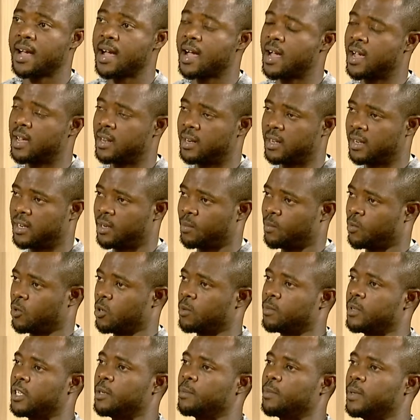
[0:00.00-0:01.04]
and then in
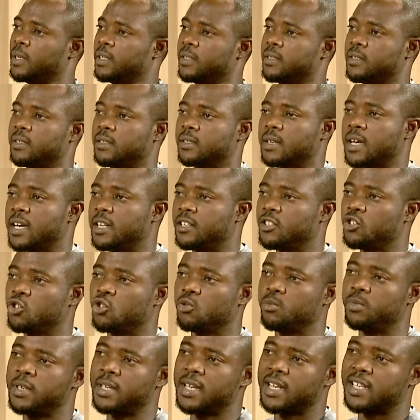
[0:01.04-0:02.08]
public places. And it
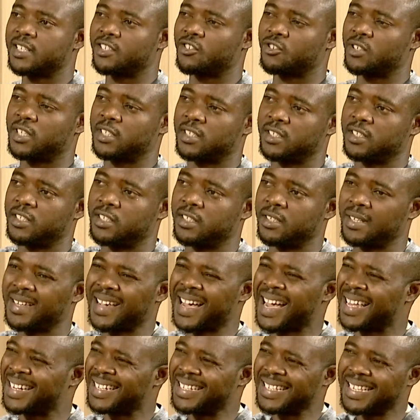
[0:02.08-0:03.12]
should be a strategic
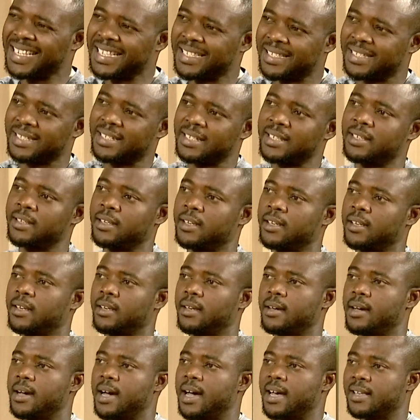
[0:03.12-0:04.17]
and easily
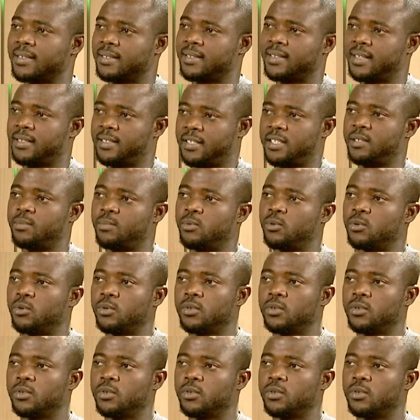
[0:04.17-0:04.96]
accessible.